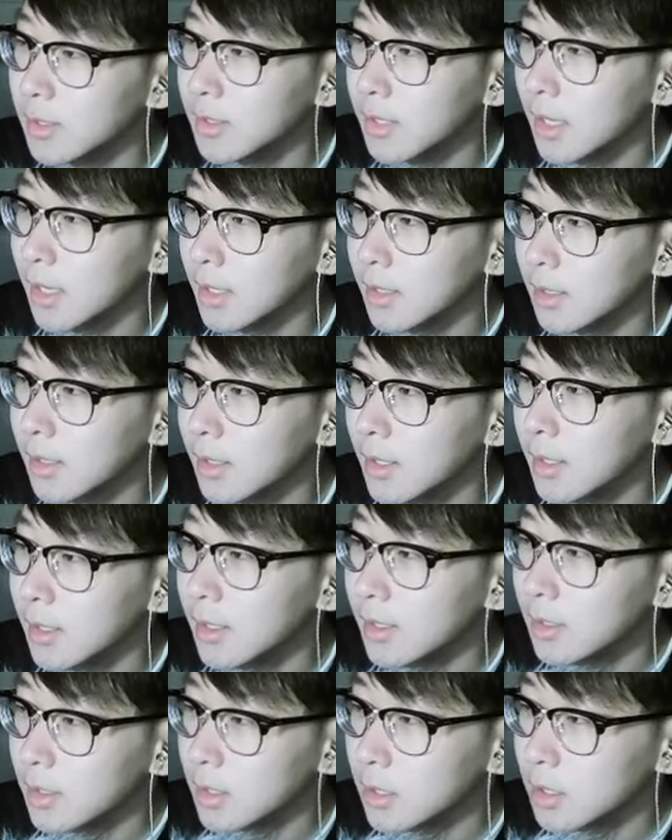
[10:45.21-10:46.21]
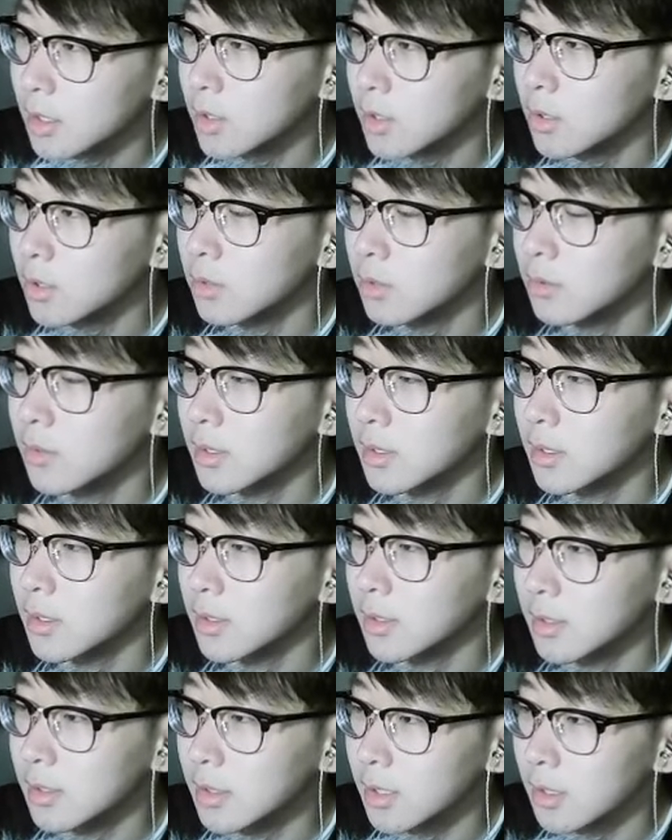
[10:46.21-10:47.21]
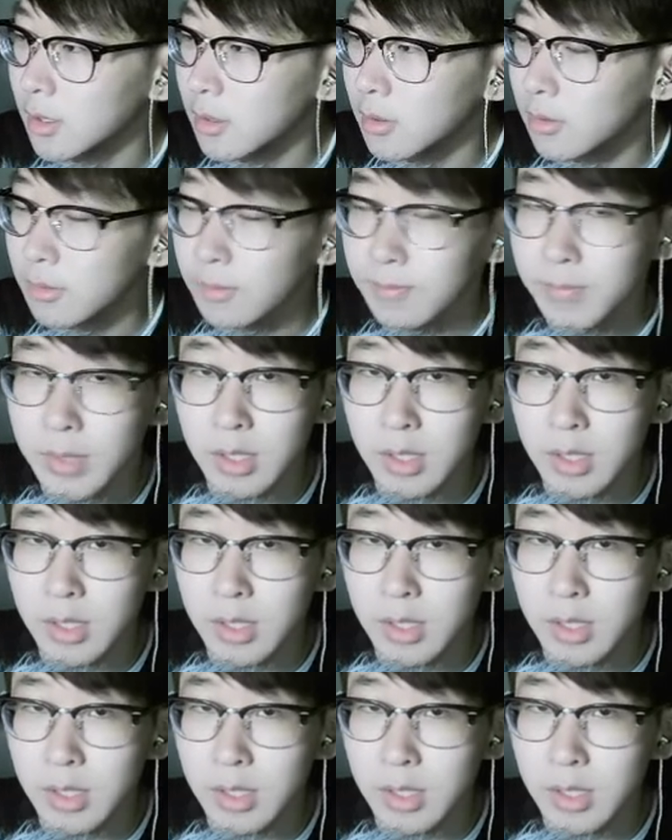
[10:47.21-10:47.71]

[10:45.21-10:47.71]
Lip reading: is adding digit 2 and digit 0.